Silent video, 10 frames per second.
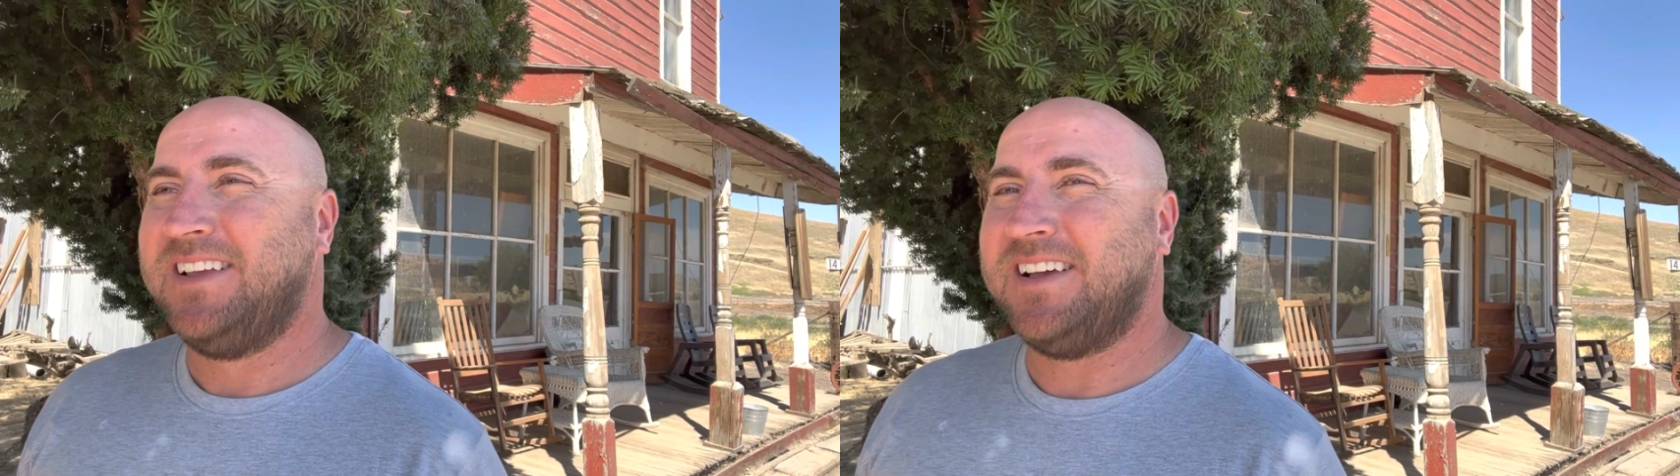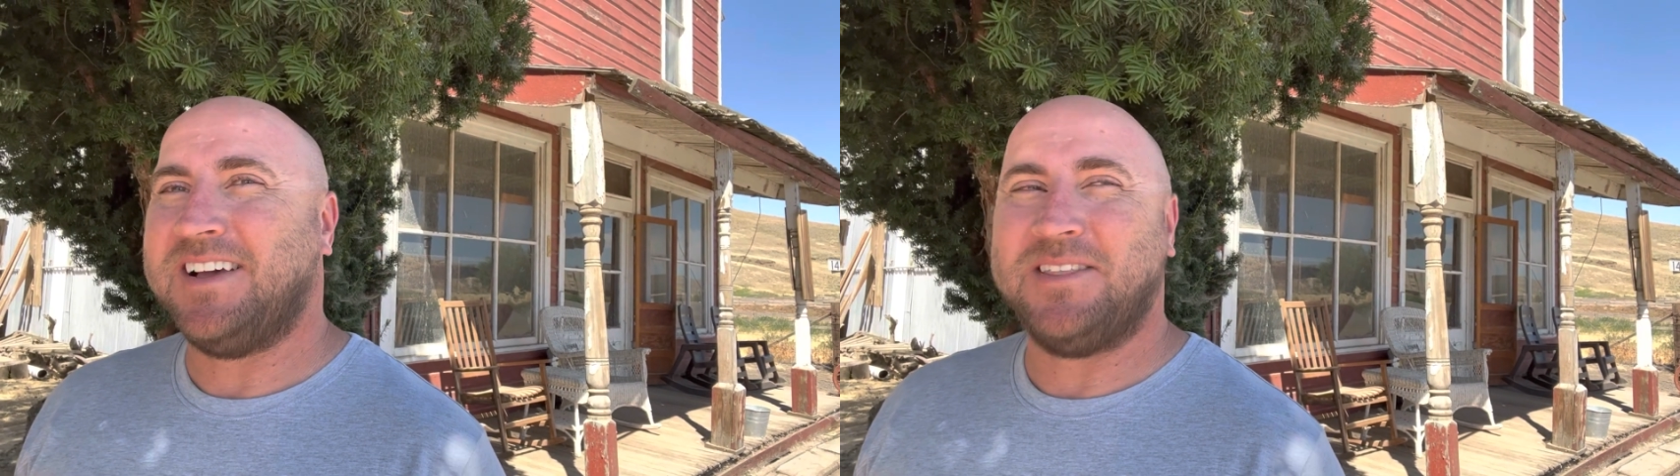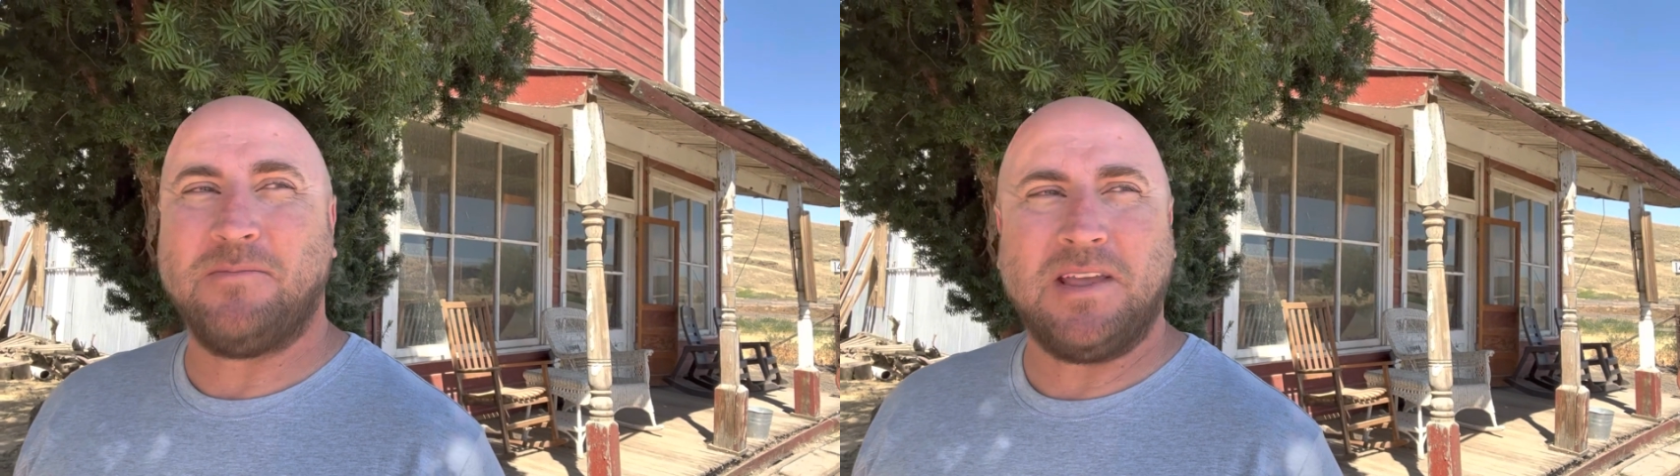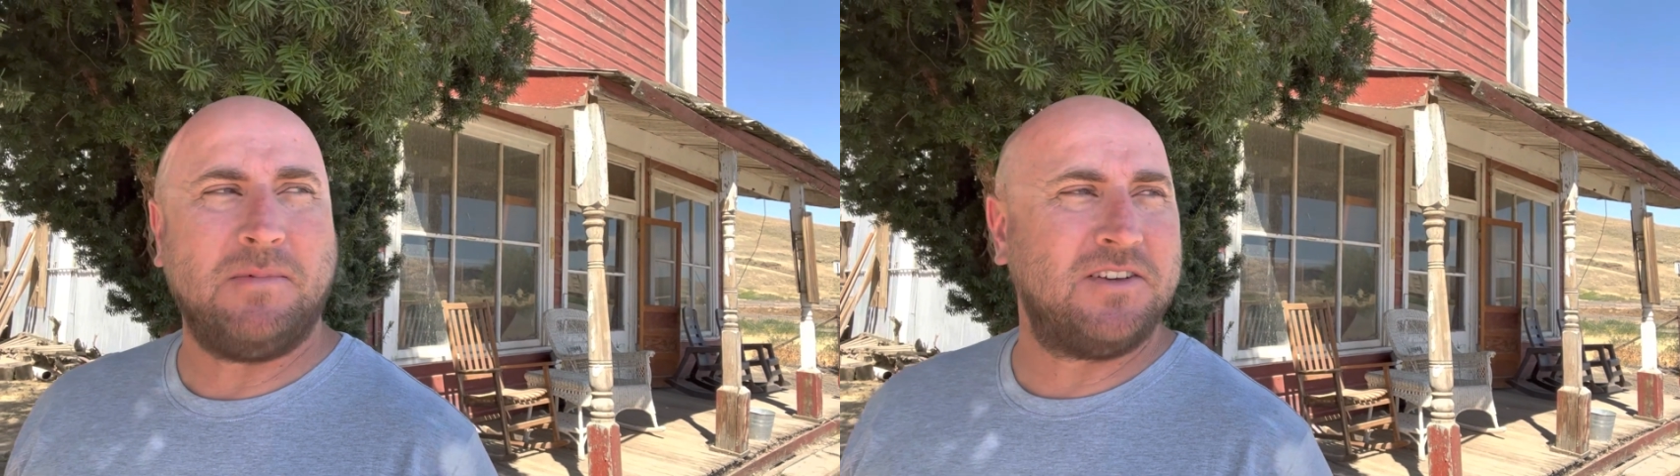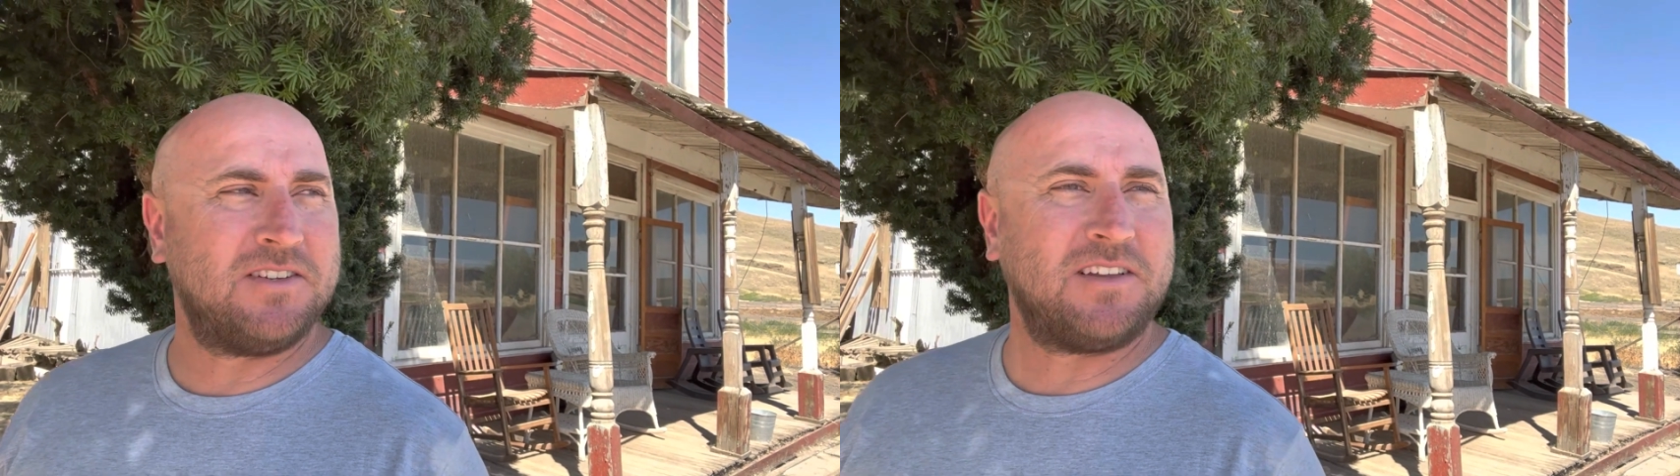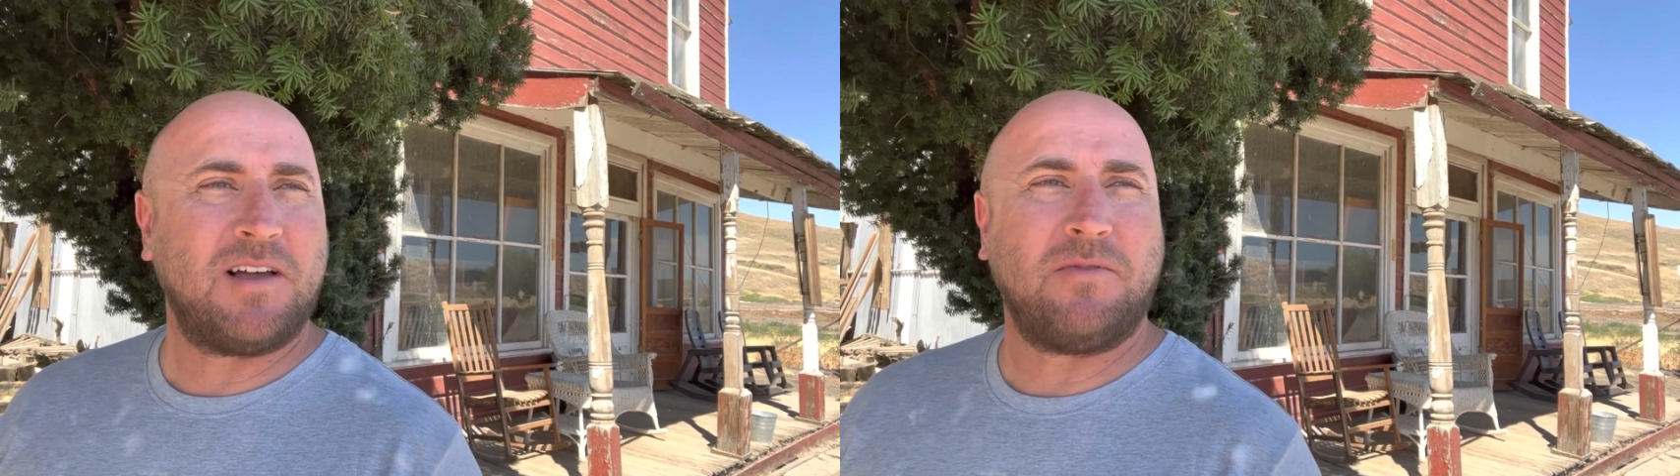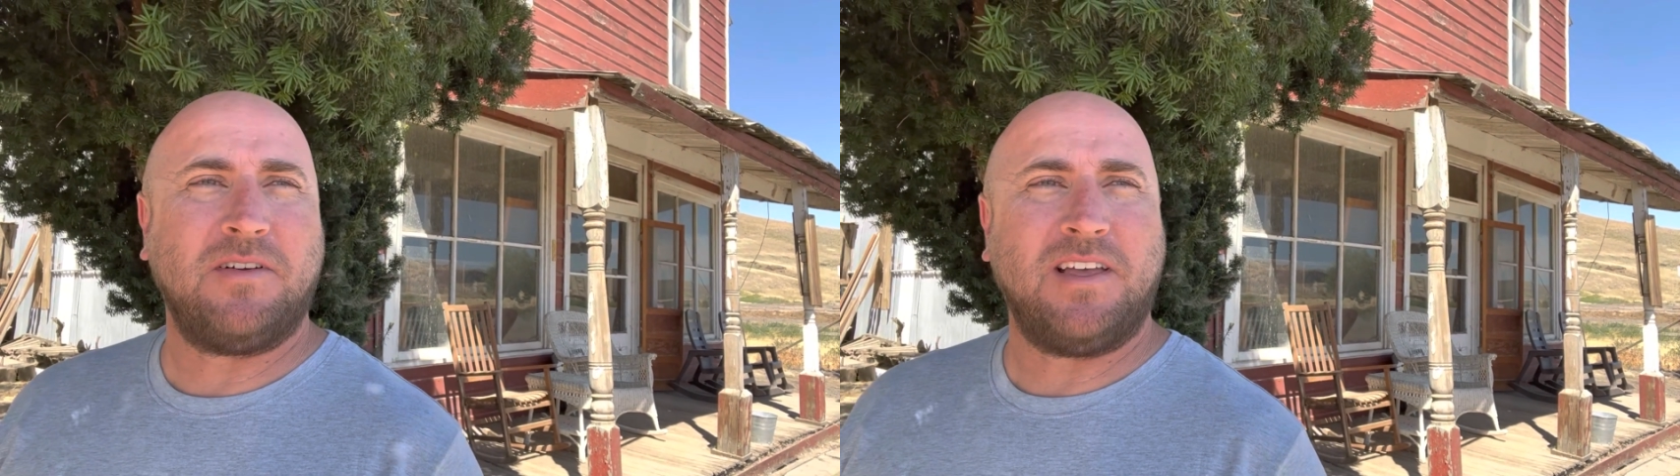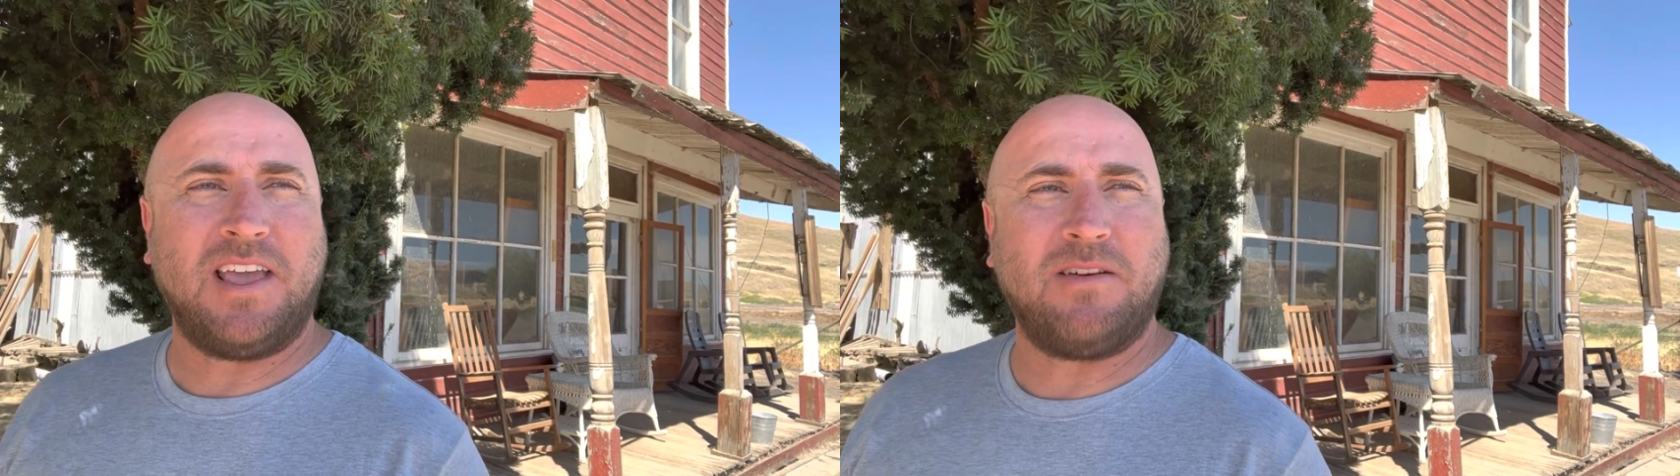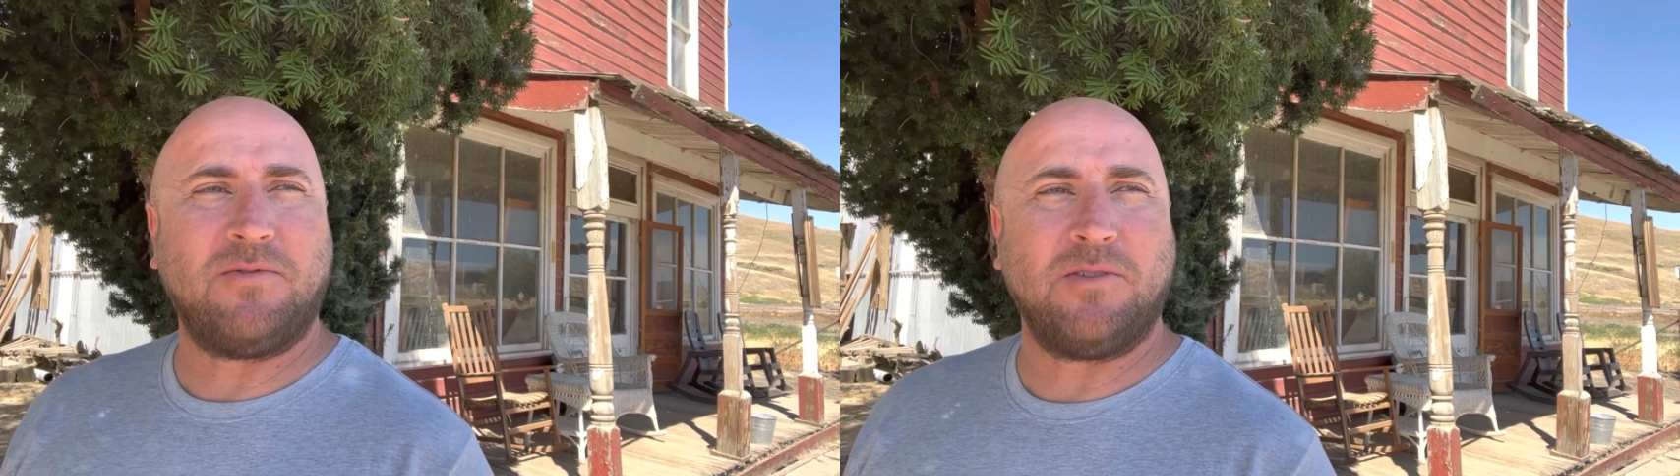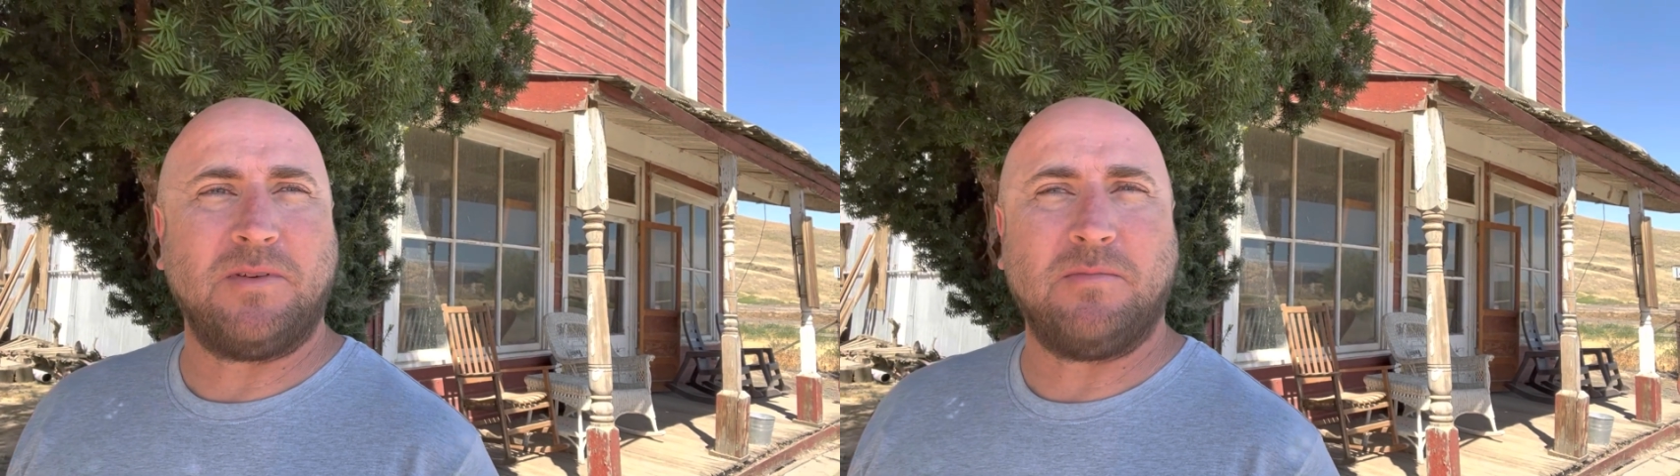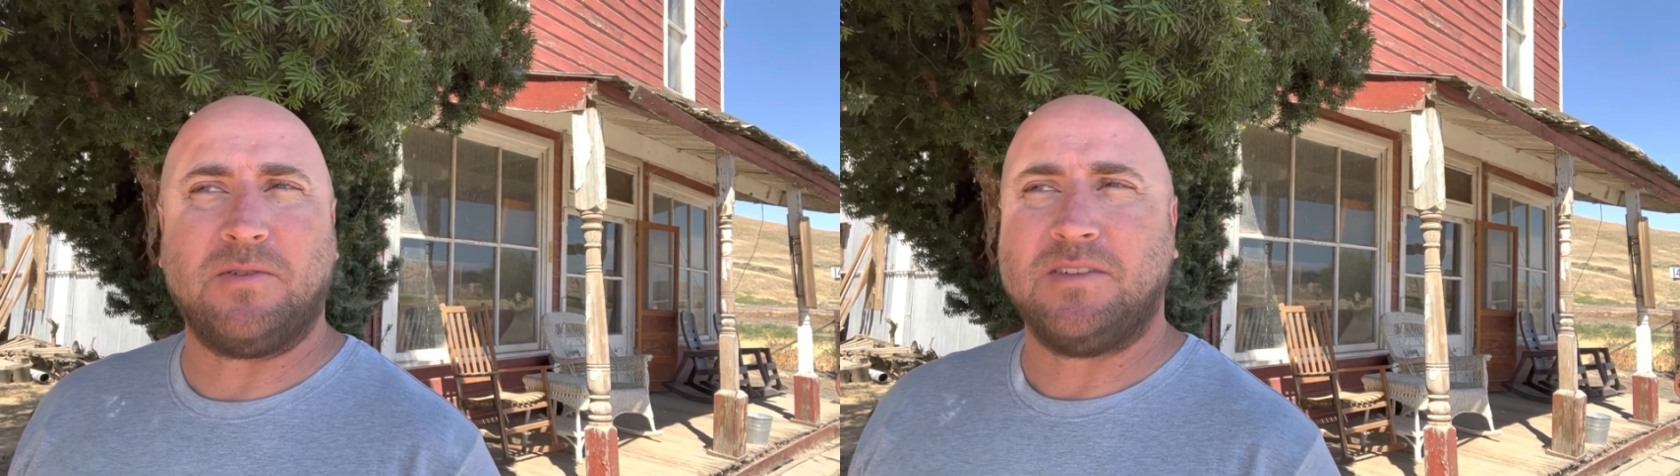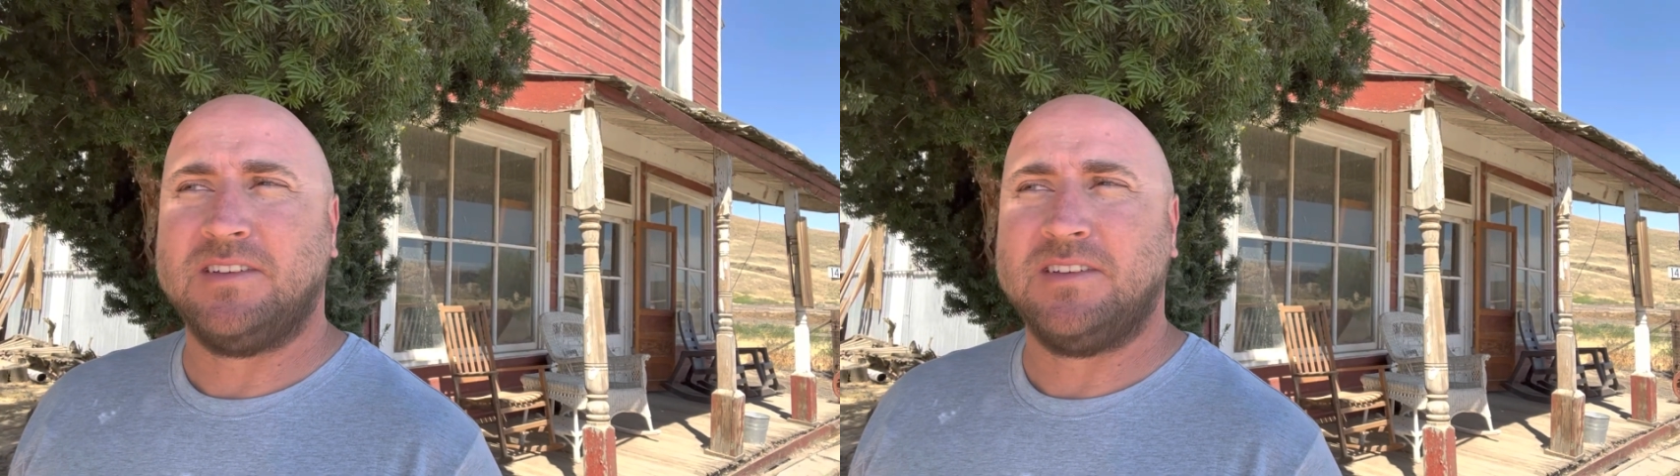There may be just a handful of people.